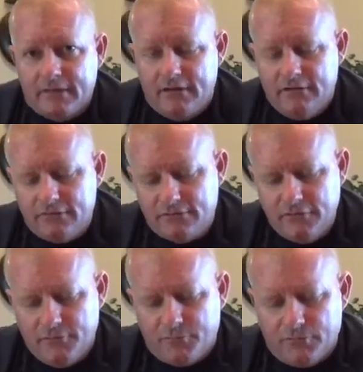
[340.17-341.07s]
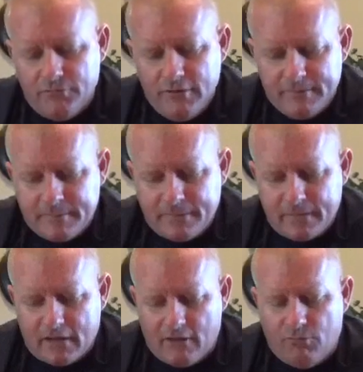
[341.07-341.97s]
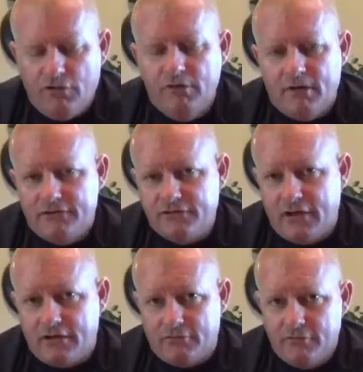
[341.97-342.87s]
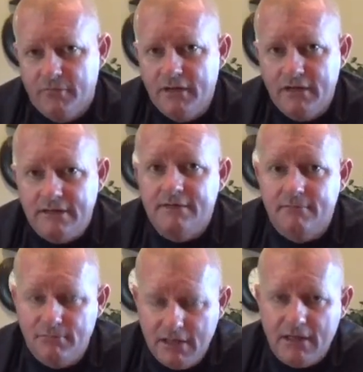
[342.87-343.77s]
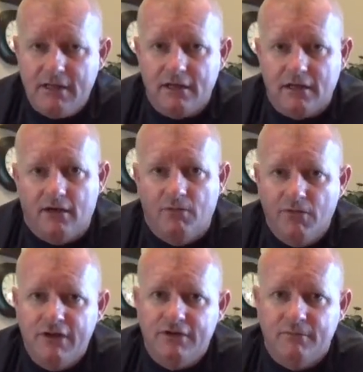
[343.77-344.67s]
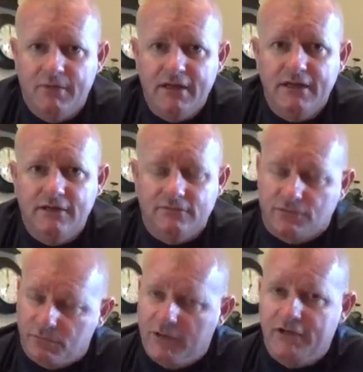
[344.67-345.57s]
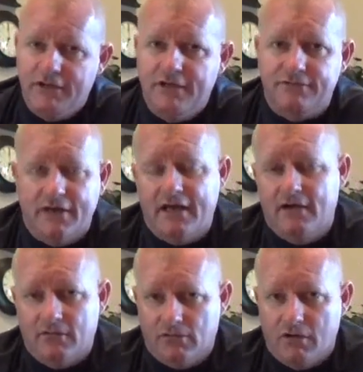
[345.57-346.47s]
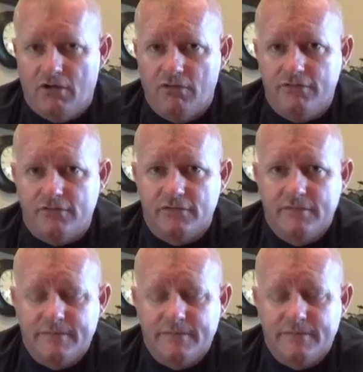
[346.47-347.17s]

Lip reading: And it's simple. I wanted my channel to be big. I wanted it to be to where it is now or larger.